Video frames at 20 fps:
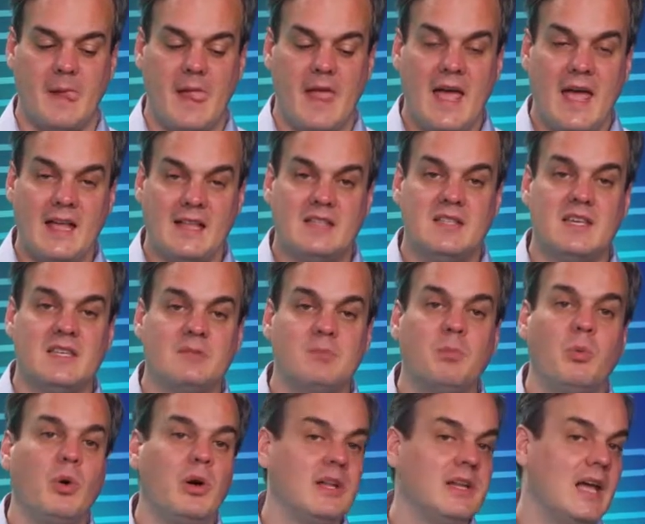At this
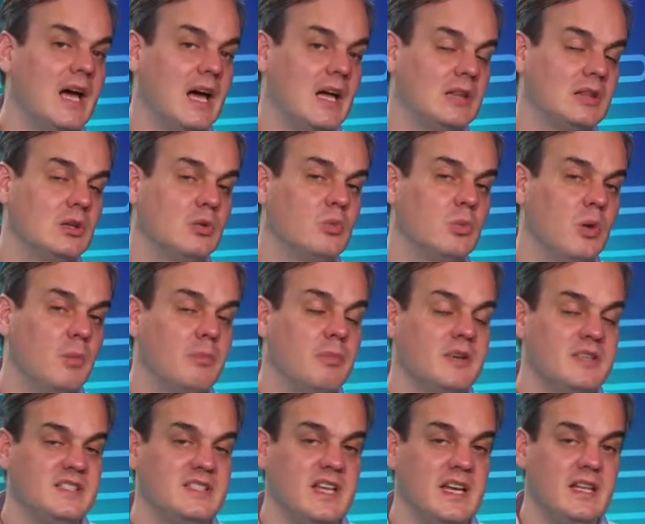point, Outlook will
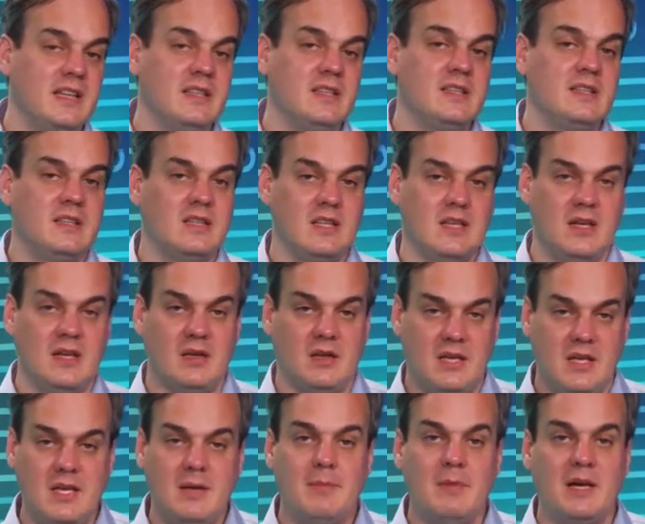present their
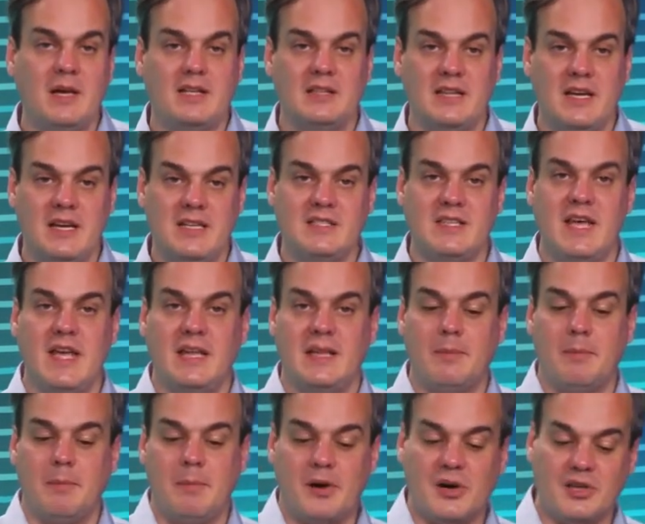email address and the
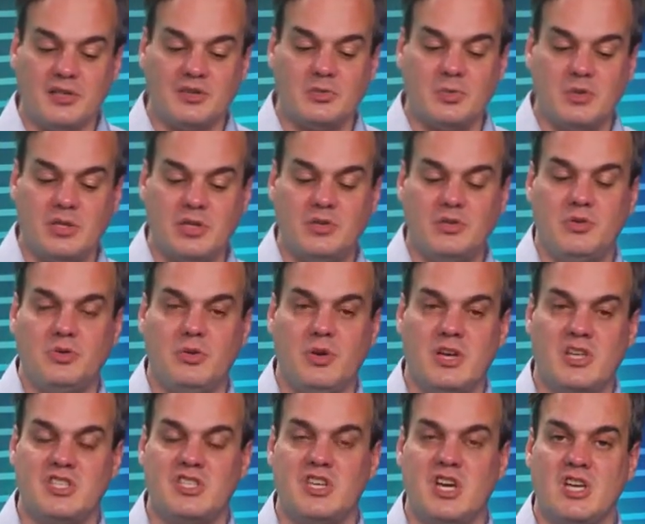password to
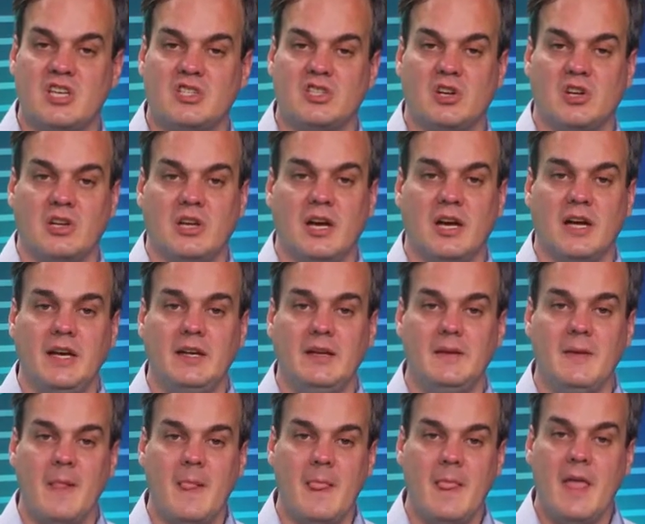Exchange Online.
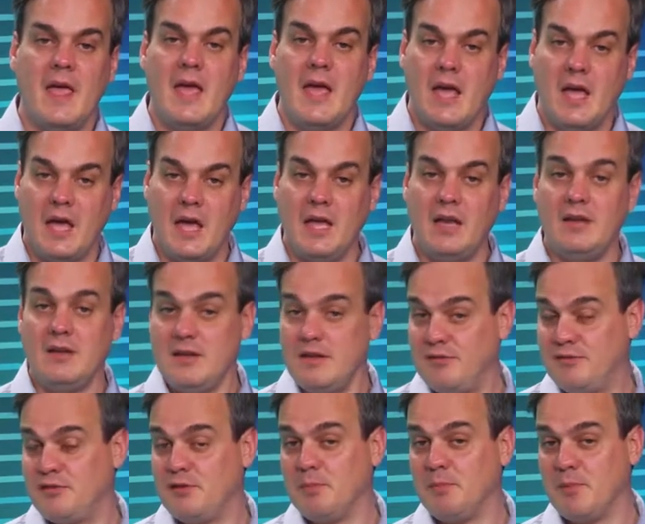And
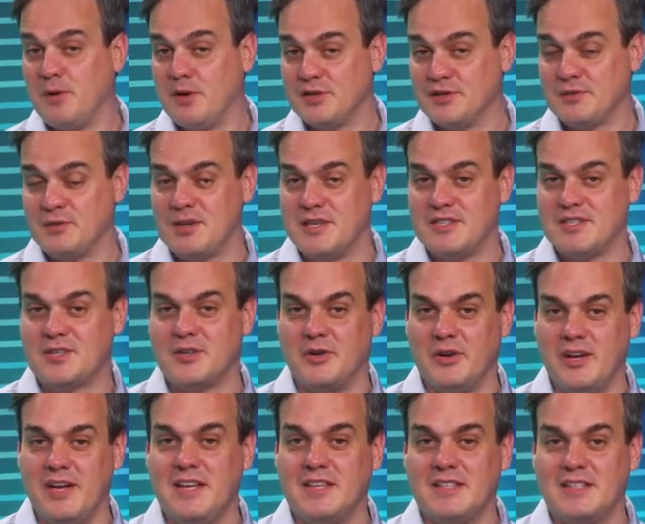if the password is
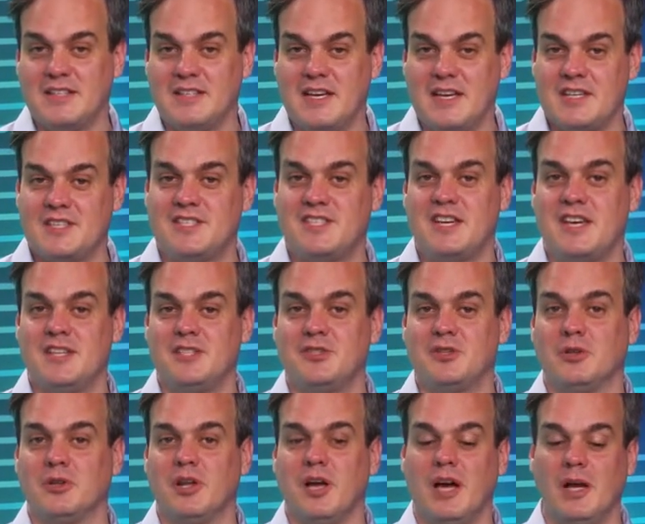correct, Exchange
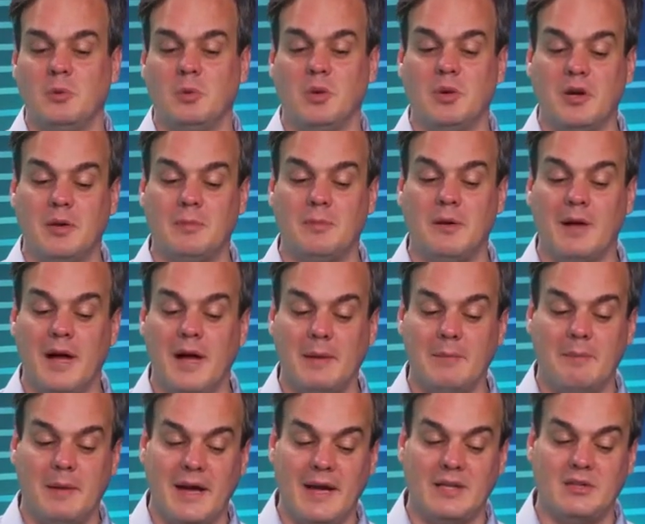Online will reply
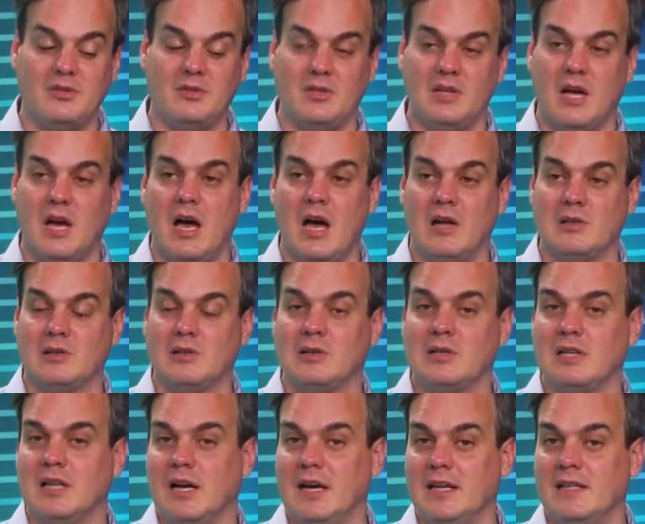back to the Outlook
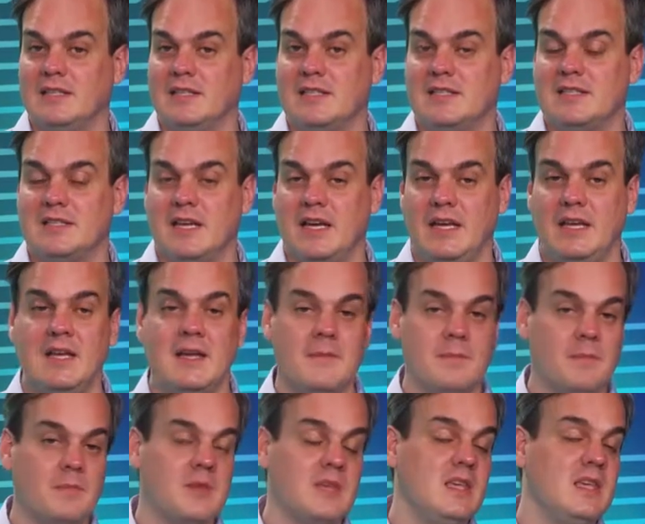client and say,
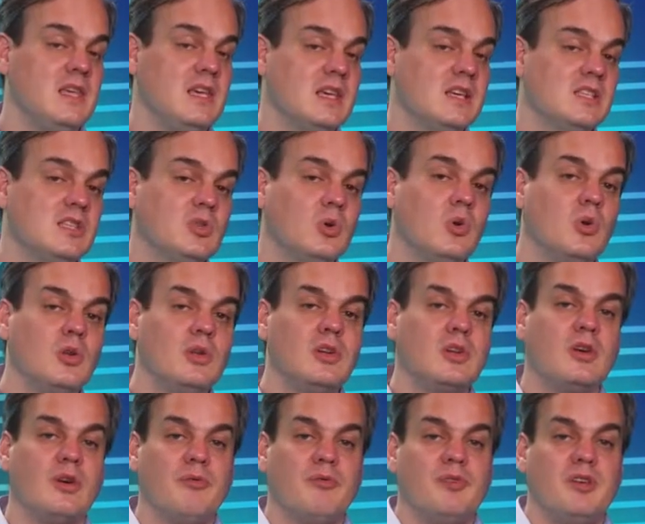here's all the
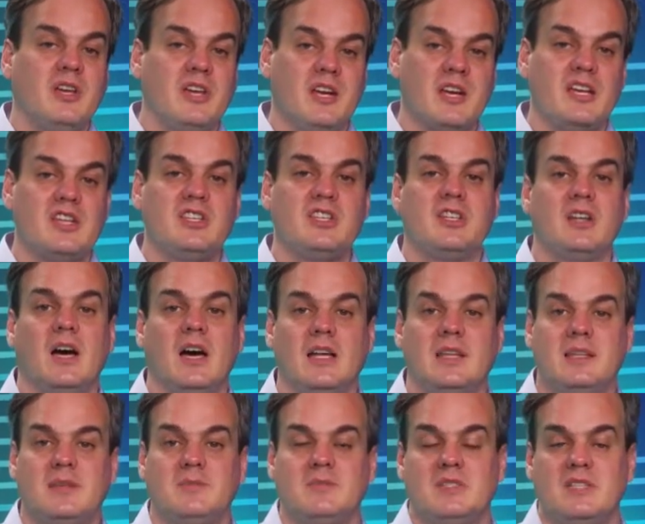configuration
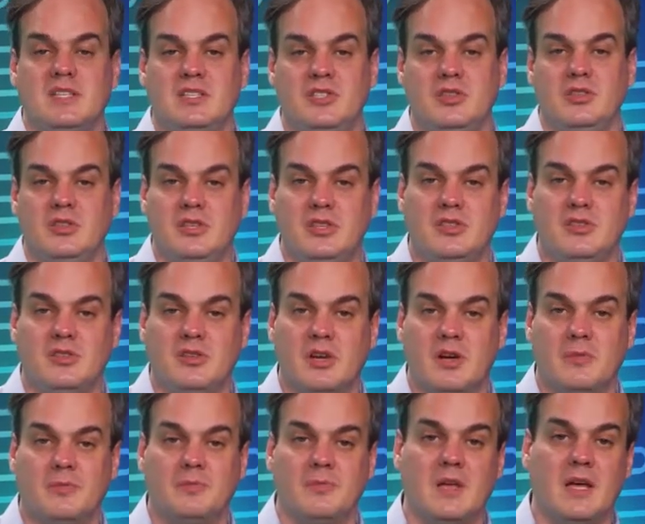items that you need to
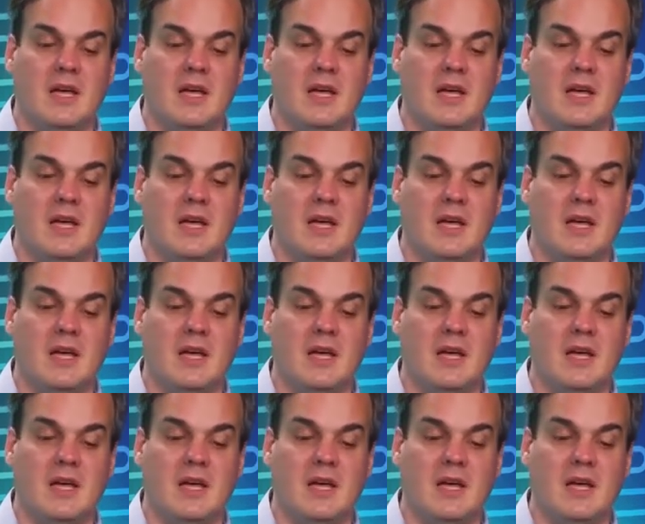know.